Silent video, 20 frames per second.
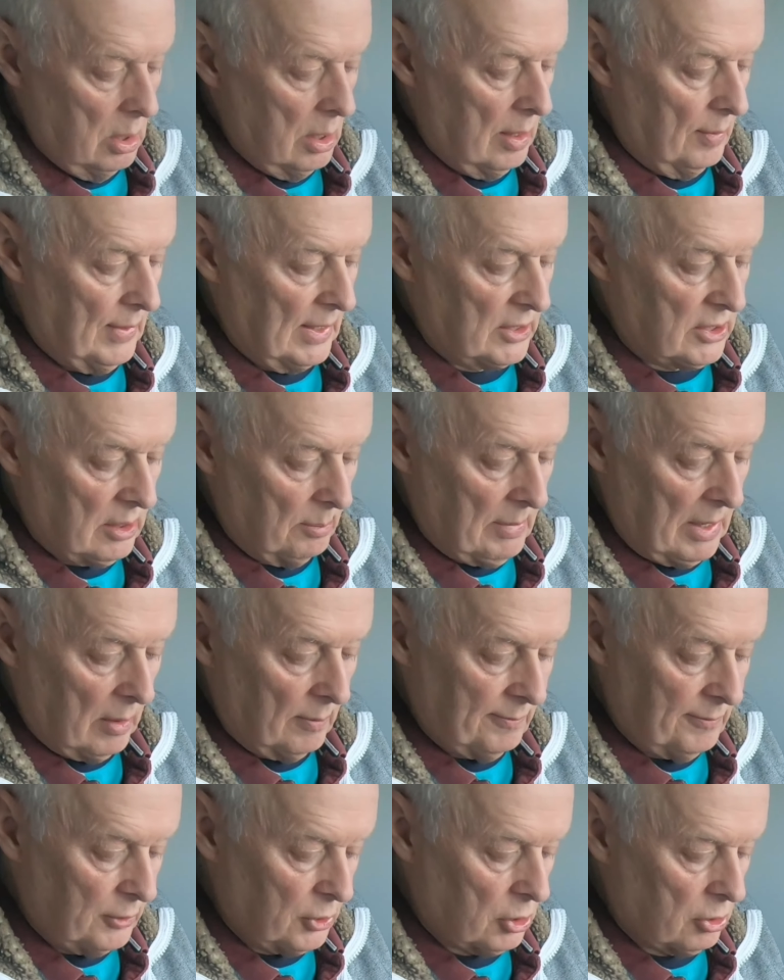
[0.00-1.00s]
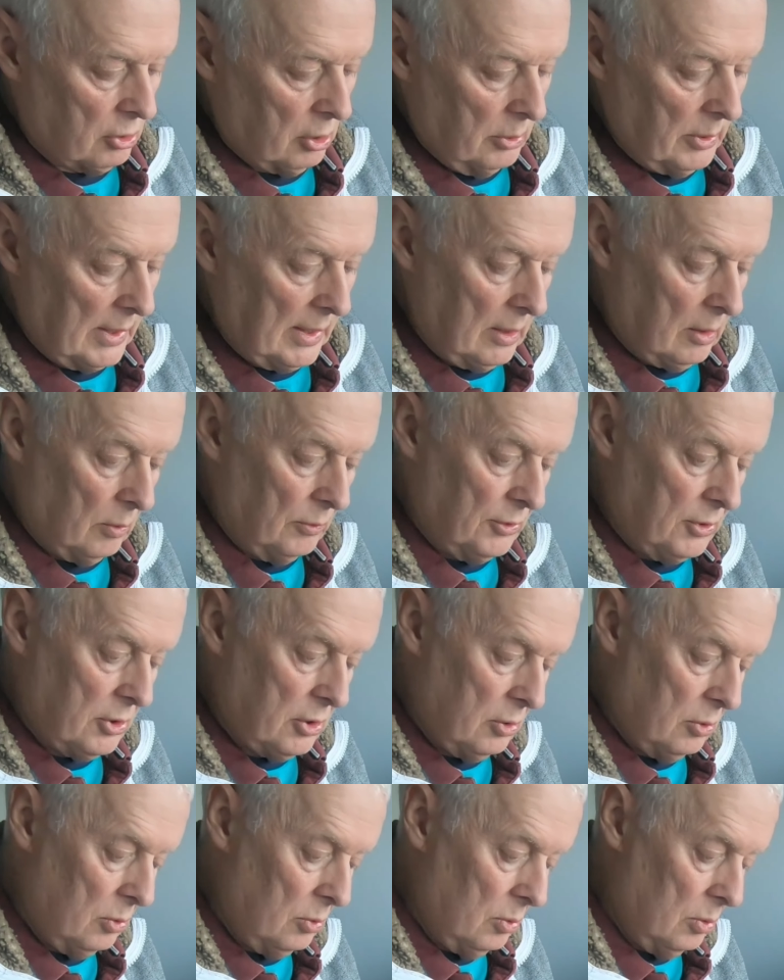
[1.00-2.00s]
And that's the mount for screwing it
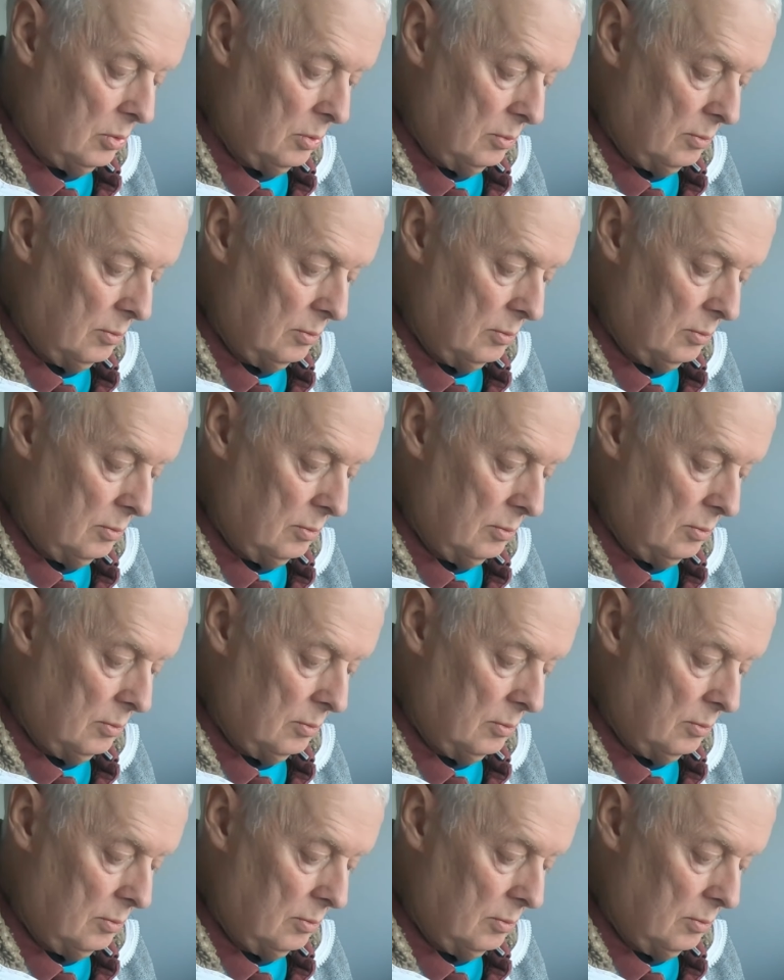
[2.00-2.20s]
onto,